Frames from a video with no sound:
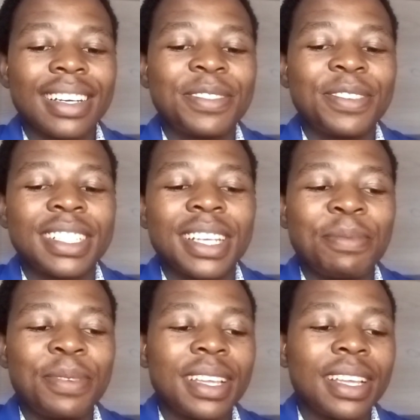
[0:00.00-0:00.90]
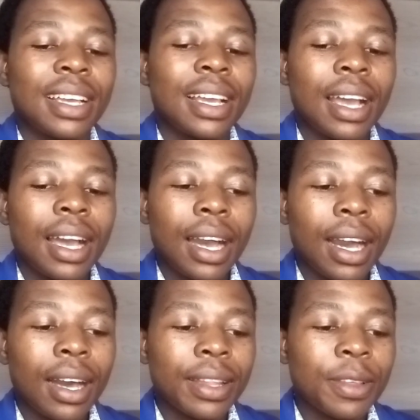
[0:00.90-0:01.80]
for shaping
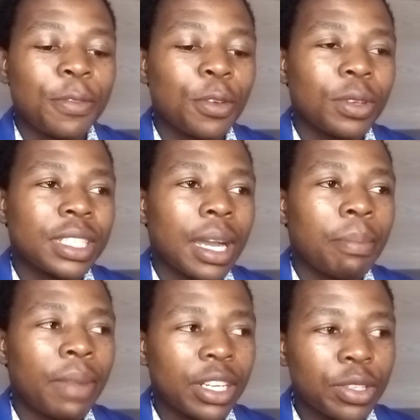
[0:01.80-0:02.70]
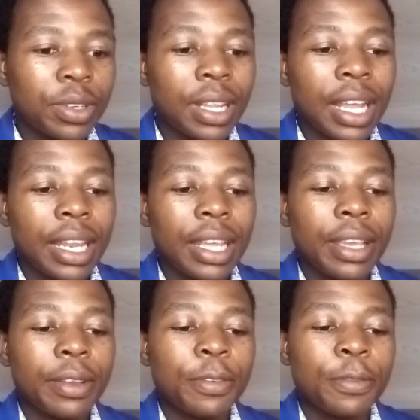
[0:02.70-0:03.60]
uh, the future,
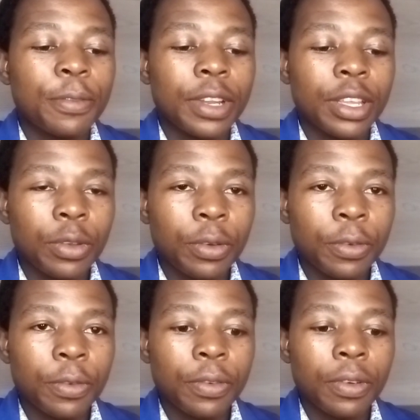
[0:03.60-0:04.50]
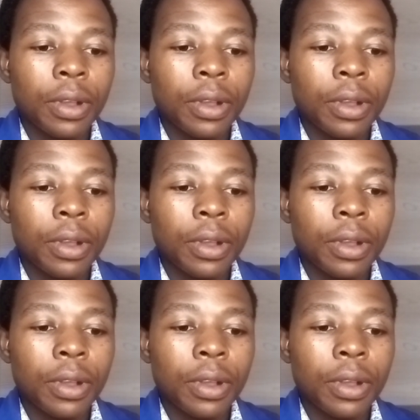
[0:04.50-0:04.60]
particularly for the youth.